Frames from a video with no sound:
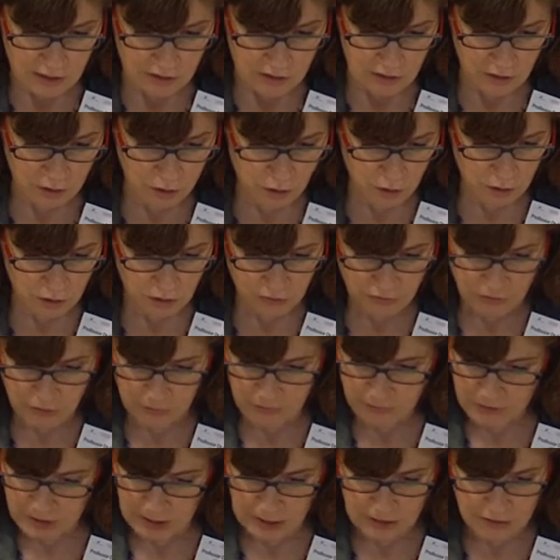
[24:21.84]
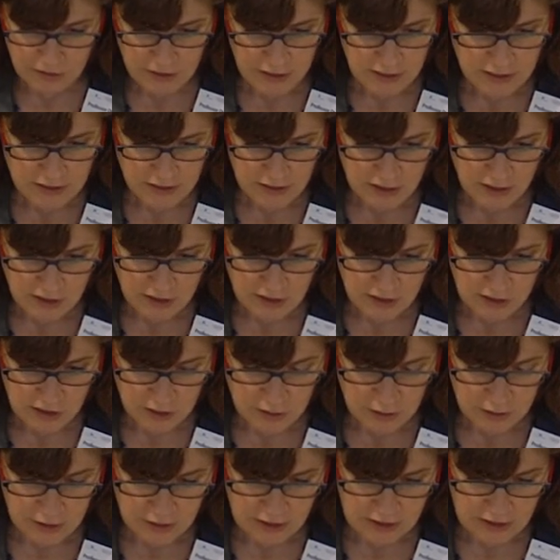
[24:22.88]
The call from various sides
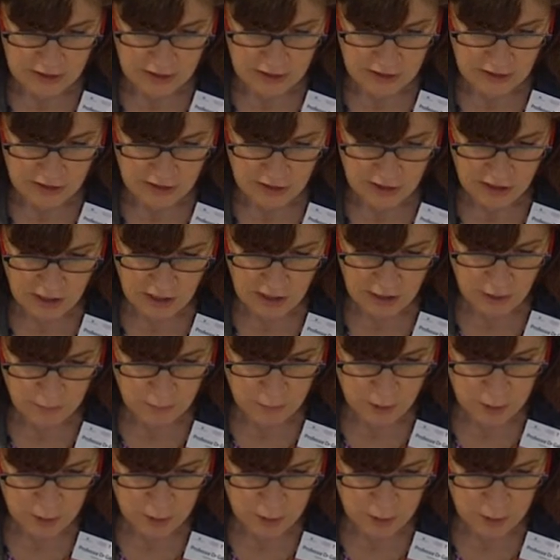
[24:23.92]
to extend the time